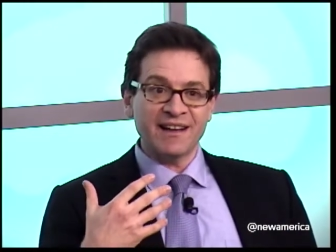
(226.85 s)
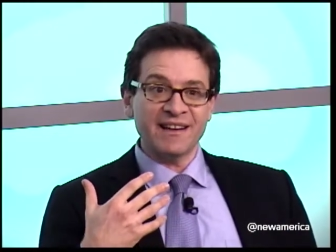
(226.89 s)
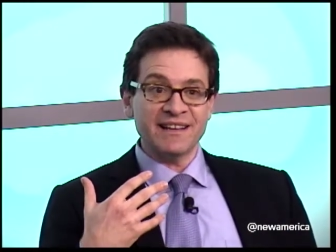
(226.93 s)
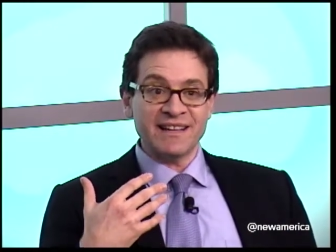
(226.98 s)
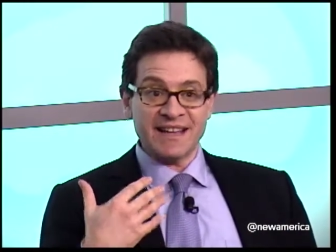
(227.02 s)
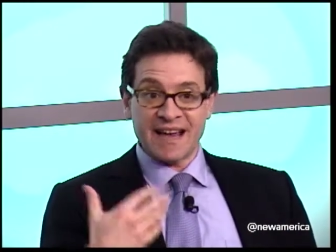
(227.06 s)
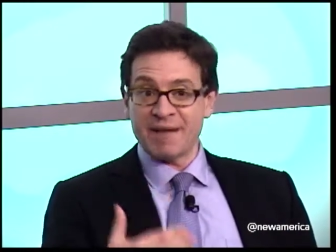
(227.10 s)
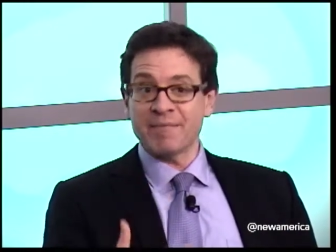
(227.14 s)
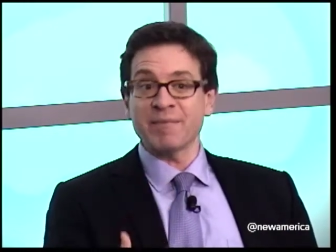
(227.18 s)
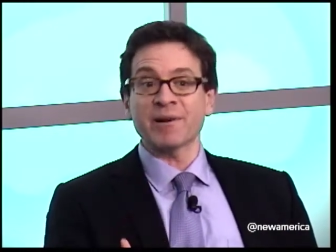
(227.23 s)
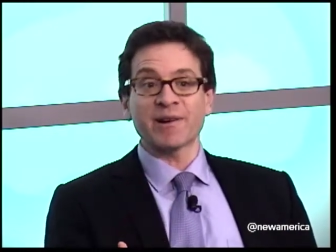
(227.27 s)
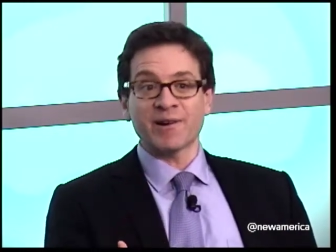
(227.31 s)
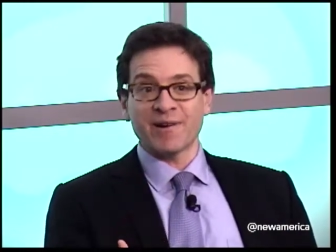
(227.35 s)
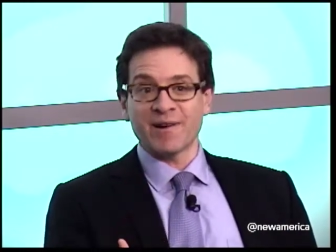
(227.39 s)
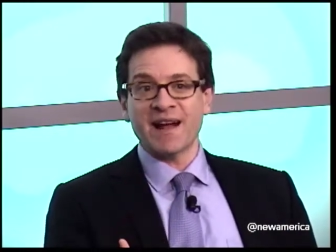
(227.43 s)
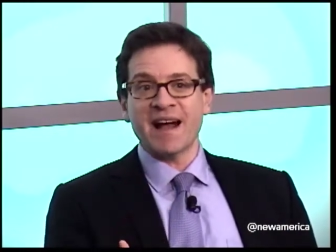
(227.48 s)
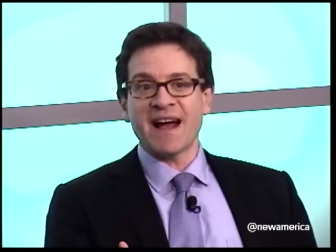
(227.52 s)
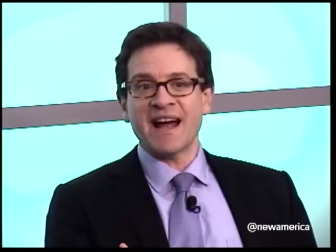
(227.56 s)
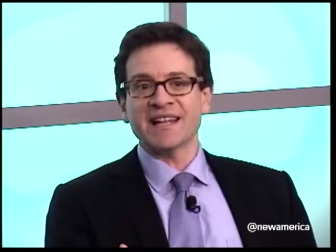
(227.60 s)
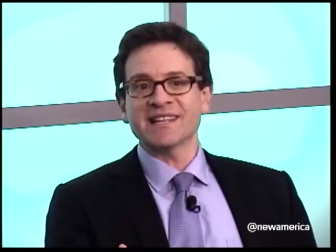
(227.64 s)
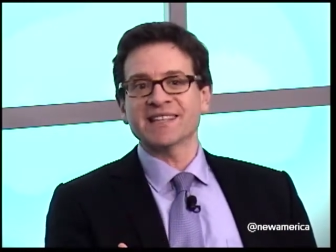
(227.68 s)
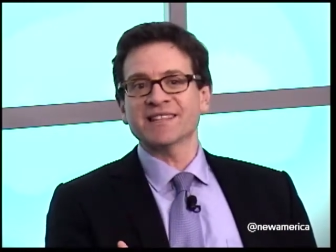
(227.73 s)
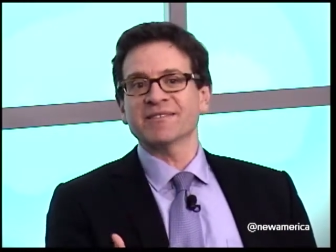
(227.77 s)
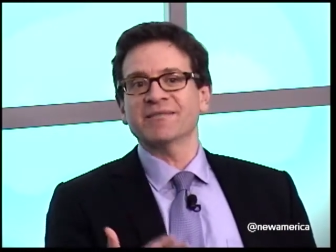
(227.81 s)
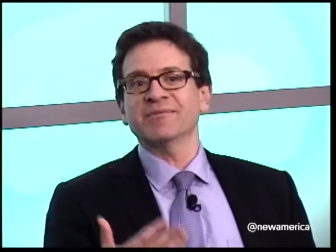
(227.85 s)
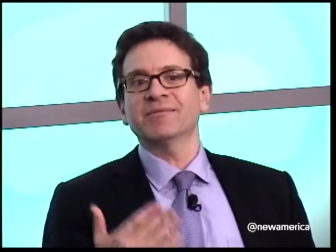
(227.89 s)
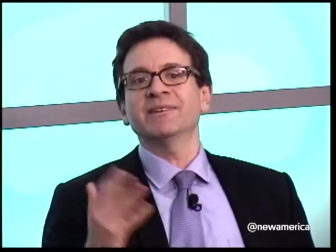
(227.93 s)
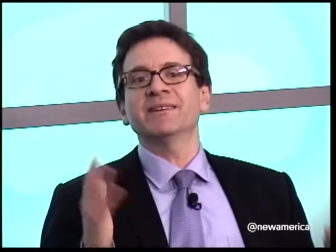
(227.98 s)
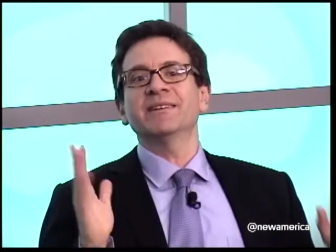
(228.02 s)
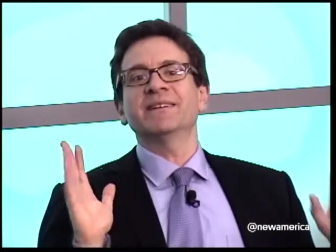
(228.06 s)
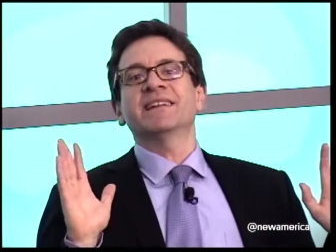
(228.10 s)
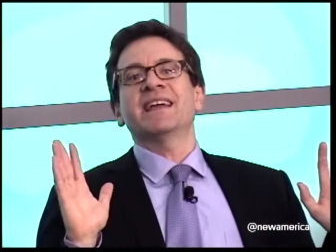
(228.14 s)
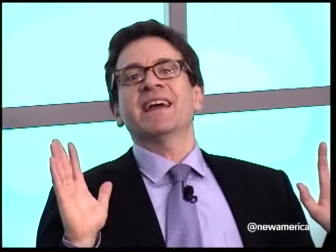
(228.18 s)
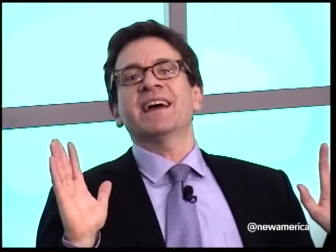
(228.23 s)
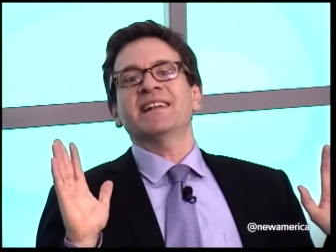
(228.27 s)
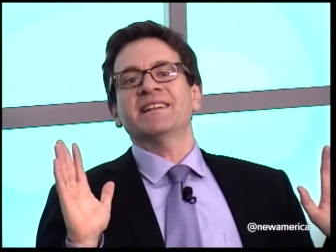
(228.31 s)
Democrats
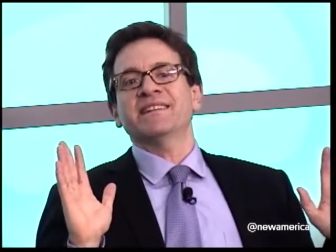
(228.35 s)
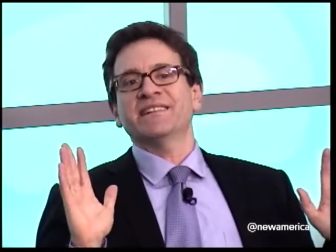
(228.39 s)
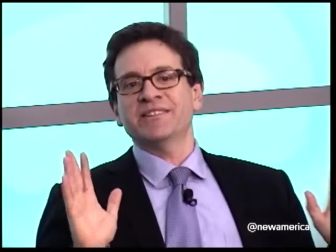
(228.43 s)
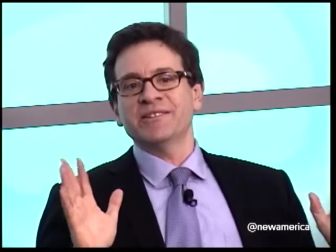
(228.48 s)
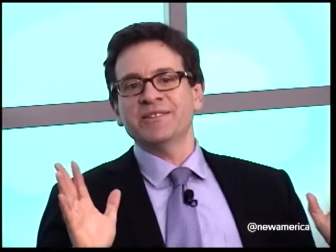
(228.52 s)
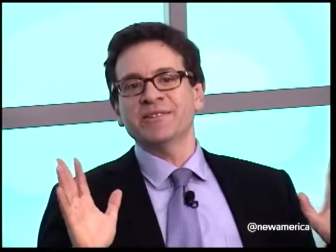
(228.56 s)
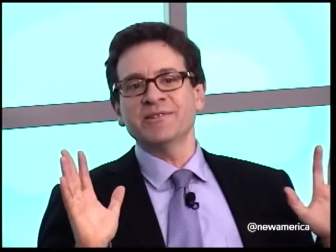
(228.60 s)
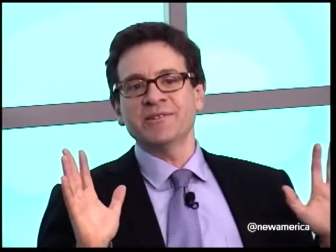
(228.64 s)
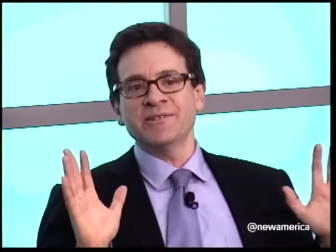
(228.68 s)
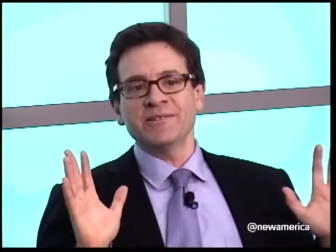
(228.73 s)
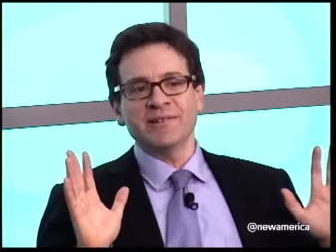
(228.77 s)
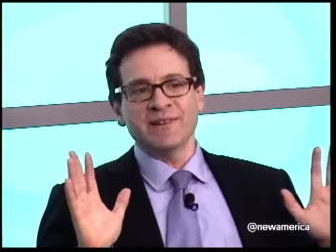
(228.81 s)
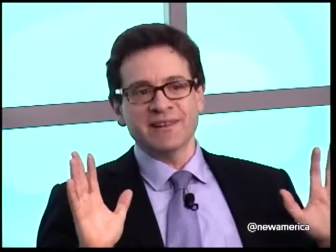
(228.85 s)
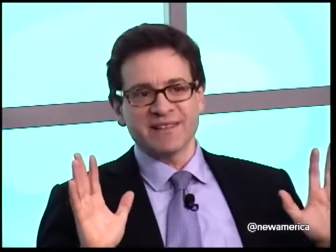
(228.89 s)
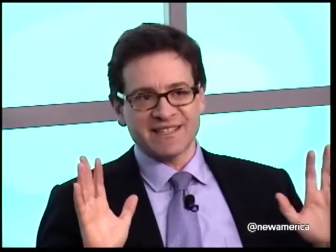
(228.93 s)
would get too